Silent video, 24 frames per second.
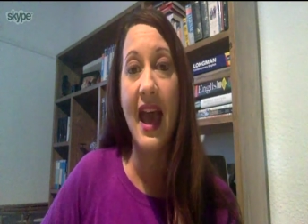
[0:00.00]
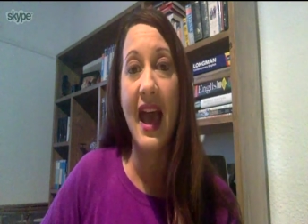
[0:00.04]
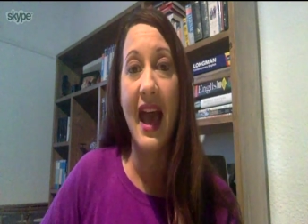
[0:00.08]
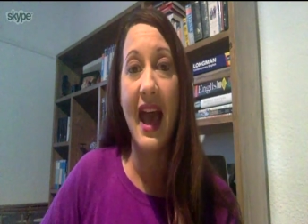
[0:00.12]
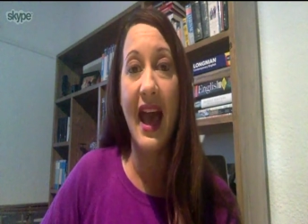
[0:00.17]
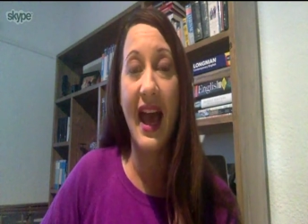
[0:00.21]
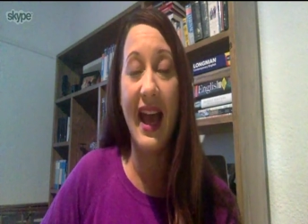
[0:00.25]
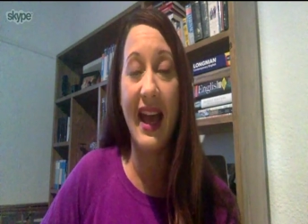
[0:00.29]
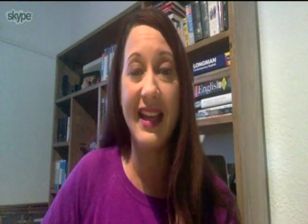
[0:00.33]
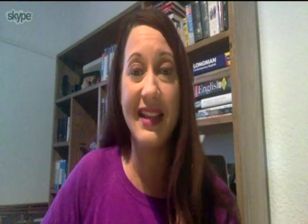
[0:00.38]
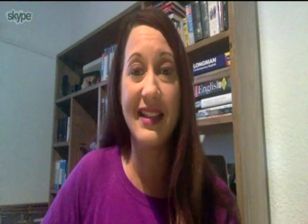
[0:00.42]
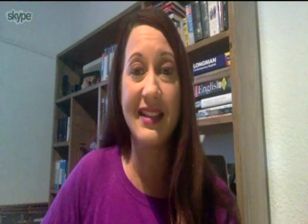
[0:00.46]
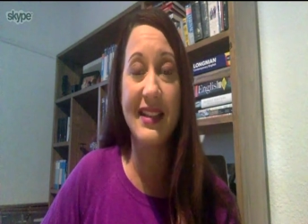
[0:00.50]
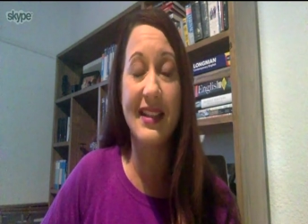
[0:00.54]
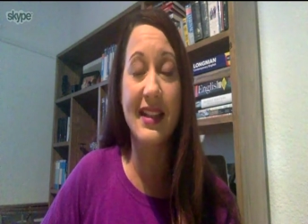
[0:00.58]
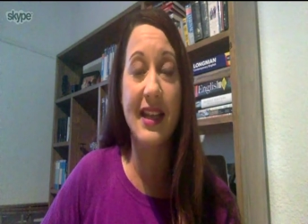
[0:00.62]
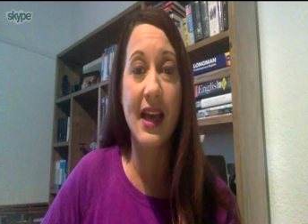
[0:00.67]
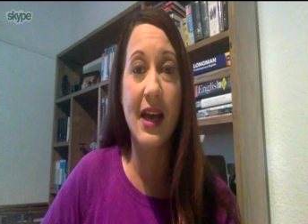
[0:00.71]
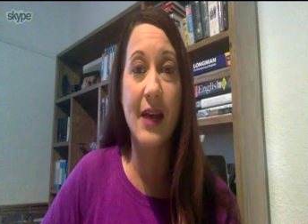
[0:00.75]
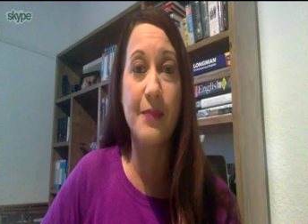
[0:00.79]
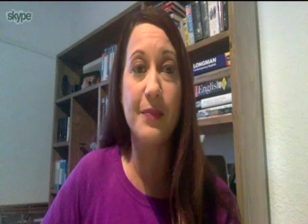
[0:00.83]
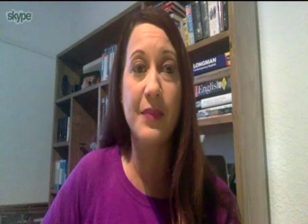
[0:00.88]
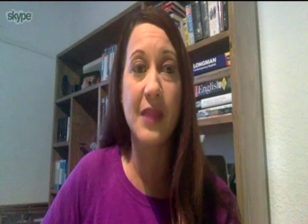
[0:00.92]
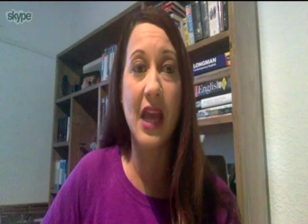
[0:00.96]
And
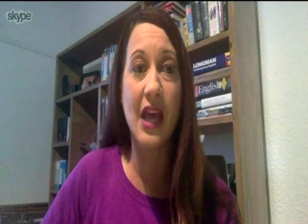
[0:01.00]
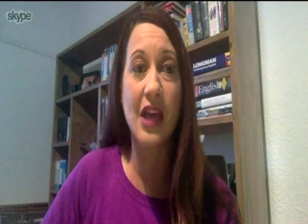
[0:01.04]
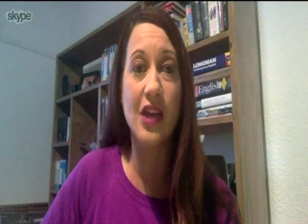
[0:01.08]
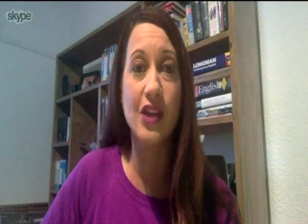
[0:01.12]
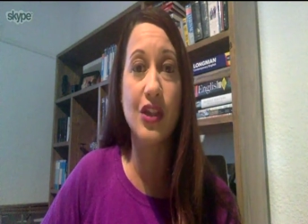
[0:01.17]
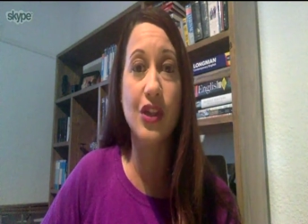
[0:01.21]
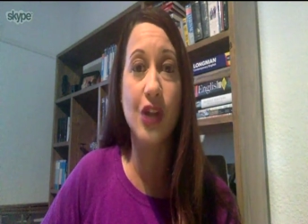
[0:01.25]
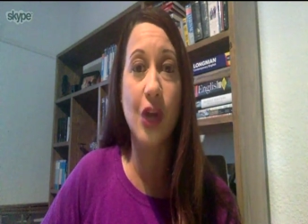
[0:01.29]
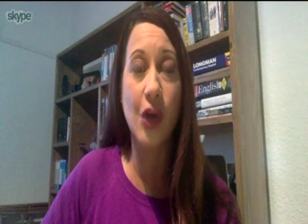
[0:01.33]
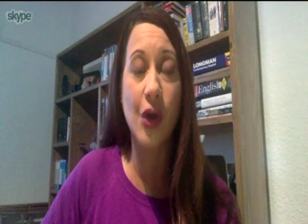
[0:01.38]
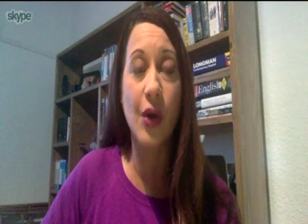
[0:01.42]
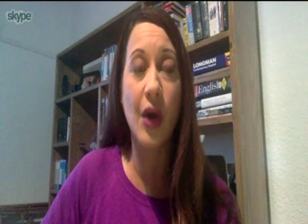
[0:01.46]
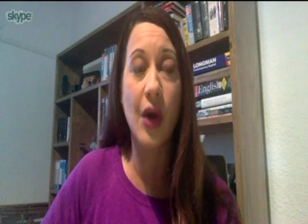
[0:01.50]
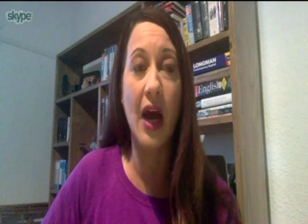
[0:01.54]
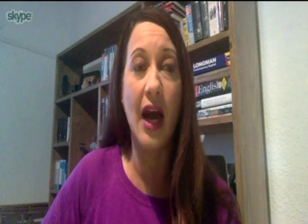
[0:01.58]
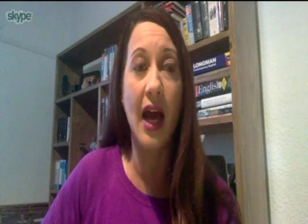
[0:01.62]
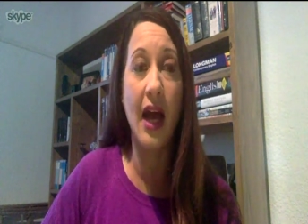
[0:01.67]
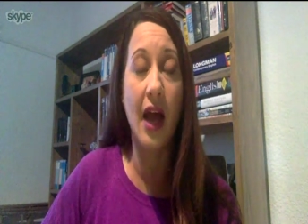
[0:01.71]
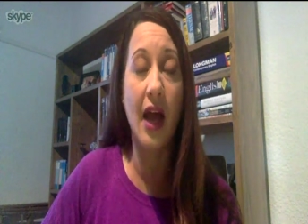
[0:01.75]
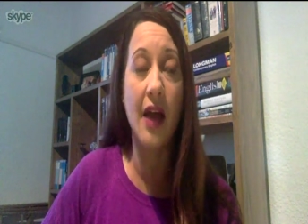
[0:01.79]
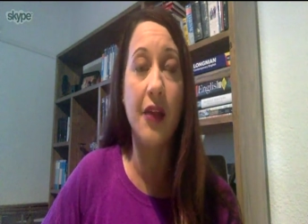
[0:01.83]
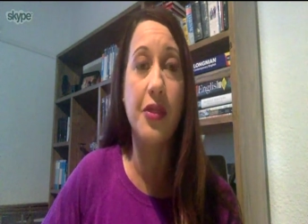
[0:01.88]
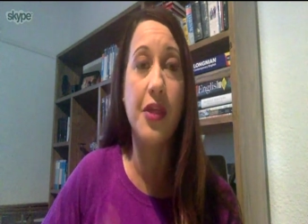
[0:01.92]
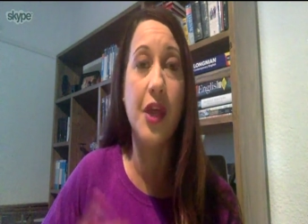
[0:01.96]
um, so
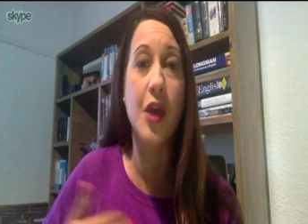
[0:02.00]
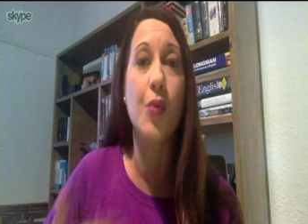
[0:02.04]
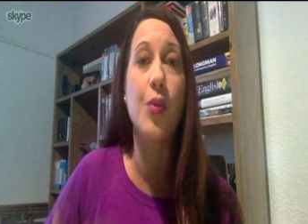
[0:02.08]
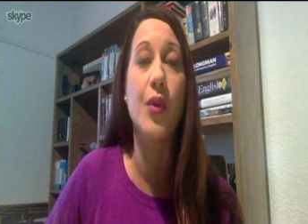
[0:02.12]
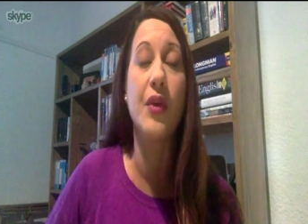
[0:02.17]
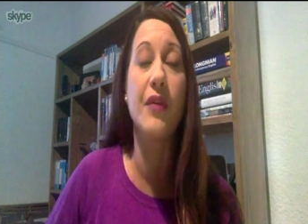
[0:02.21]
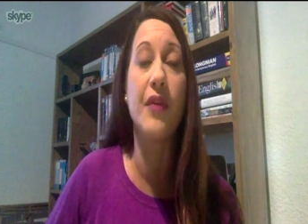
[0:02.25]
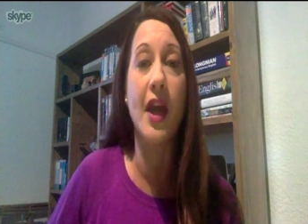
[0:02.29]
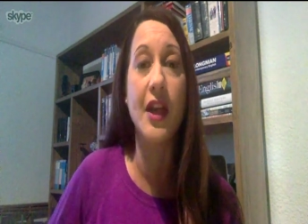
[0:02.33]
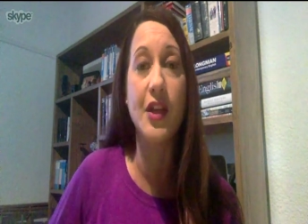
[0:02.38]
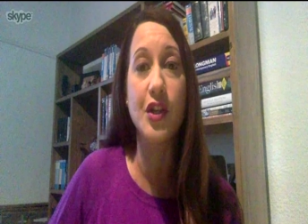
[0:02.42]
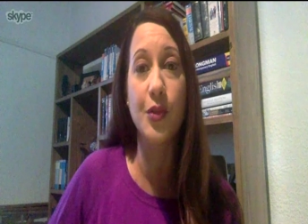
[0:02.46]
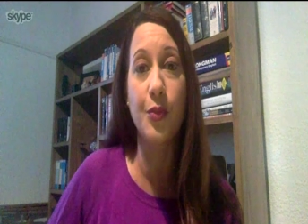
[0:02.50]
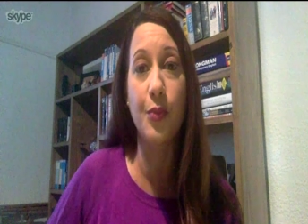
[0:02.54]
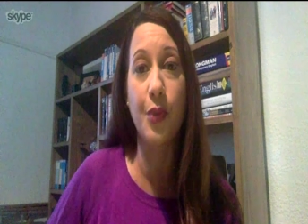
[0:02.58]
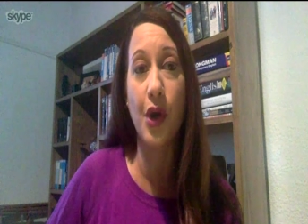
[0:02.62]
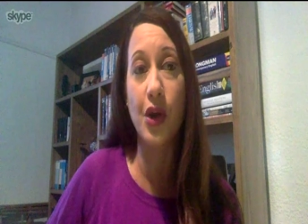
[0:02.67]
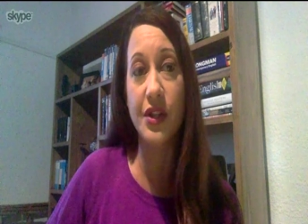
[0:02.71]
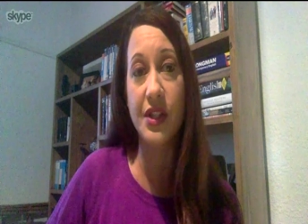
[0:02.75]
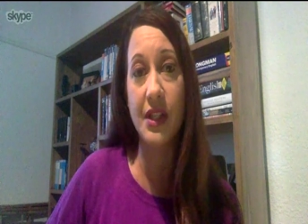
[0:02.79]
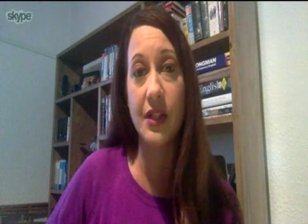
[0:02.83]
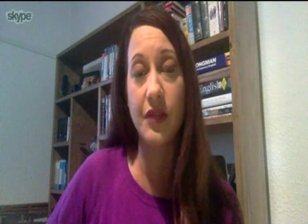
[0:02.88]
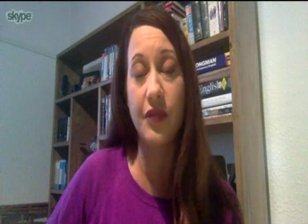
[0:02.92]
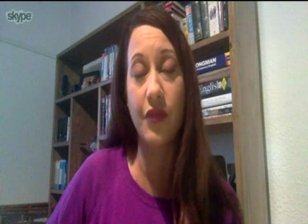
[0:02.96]
I, think we've had to
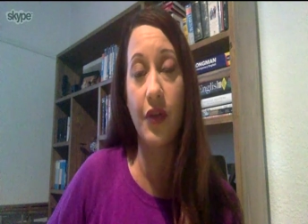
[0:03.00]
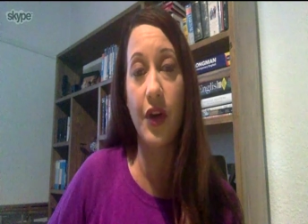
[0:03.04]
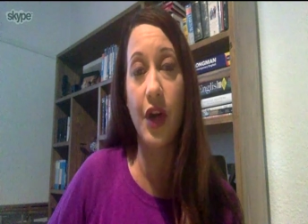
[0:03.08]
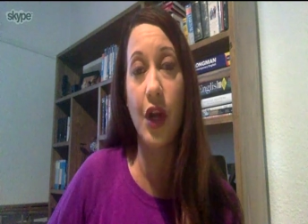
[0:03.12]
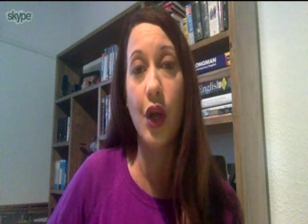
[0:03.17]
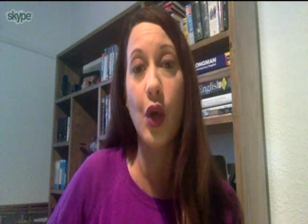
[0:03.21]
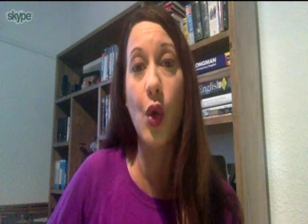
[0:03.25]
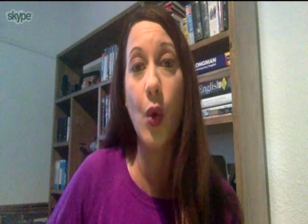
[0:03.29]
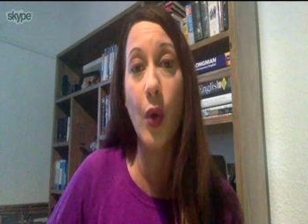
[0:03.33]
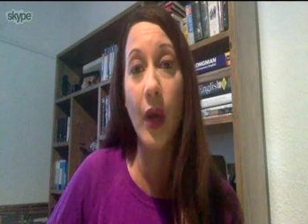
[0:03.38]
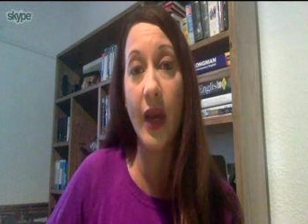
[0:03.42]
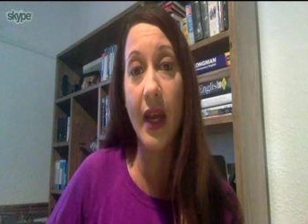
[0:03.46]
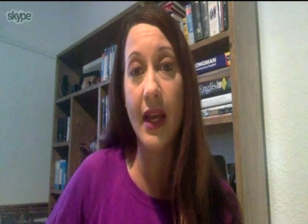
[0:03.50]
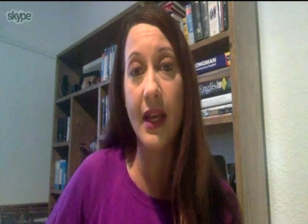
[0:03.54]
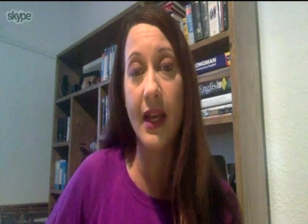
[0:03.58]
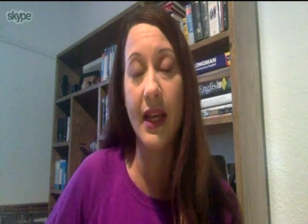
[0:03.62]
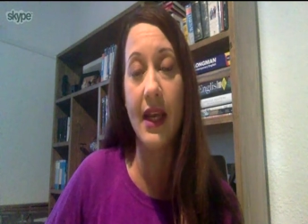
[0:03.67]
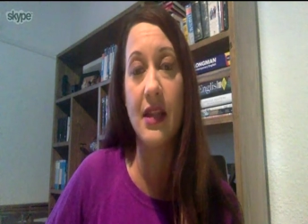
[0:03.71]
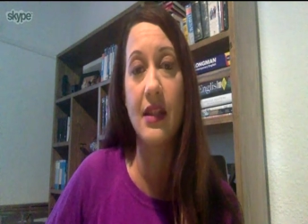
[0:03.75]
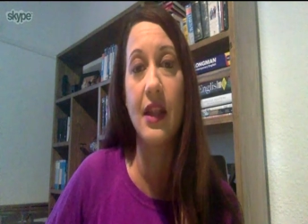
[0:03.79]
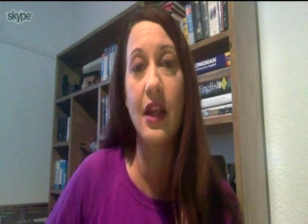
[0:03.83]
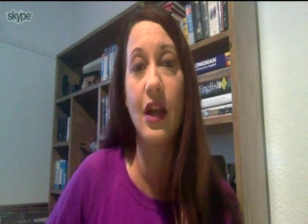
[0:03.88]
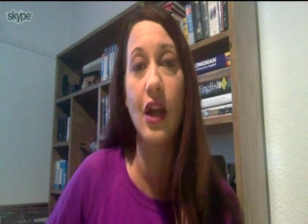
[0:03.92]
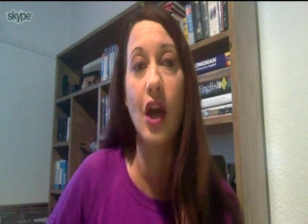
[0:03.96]
process very quickly
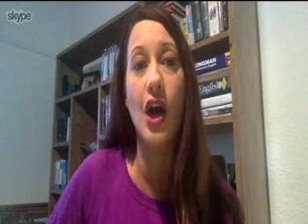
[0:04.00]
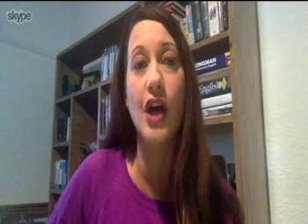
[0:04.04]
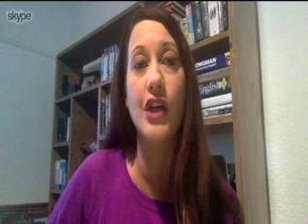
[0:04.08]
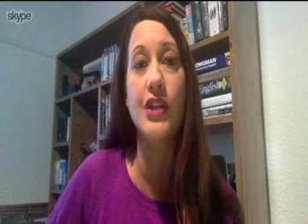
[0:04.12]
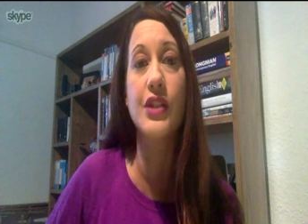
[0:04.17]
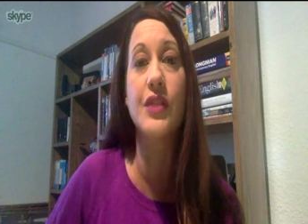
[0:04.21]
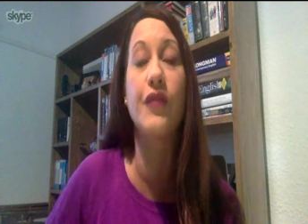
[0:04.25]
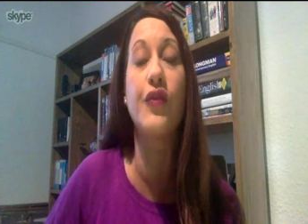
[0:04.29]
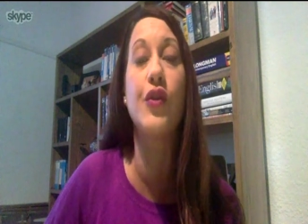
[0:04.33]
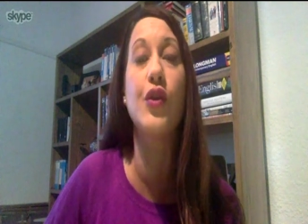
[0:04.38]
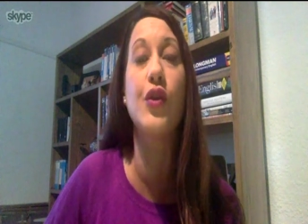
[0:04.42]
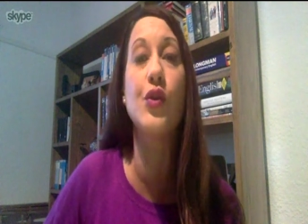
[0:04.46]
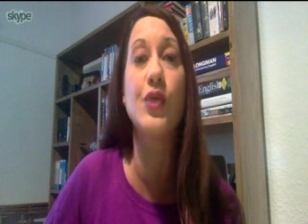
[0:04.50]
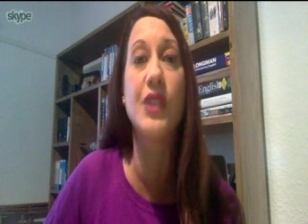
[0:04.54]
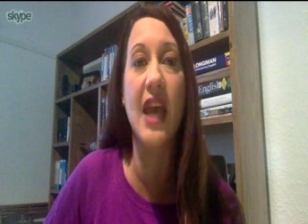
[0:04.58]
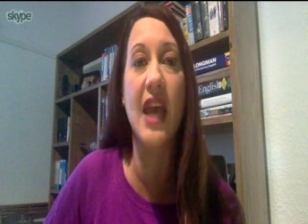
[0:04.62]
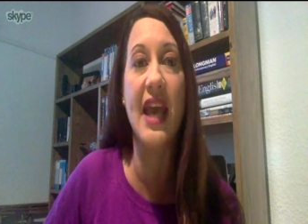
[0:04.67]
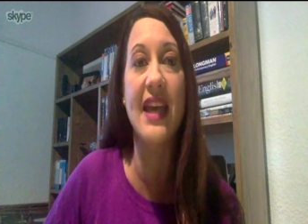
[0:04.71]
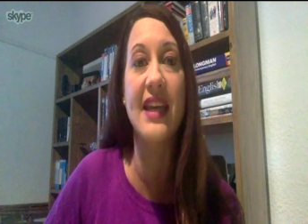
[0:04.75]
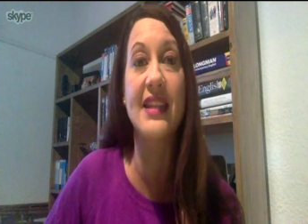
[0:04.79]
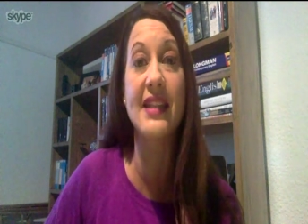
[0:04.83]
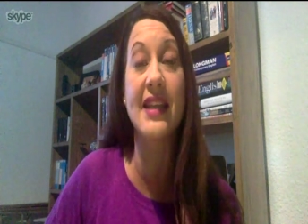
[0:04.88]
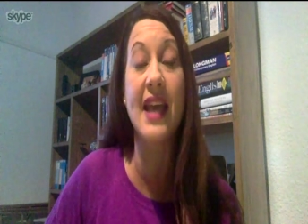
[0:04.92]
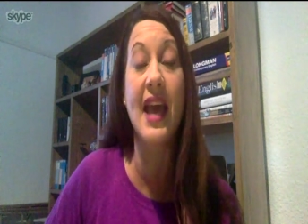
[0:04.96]
in the last few
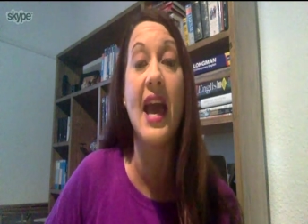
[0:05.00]
days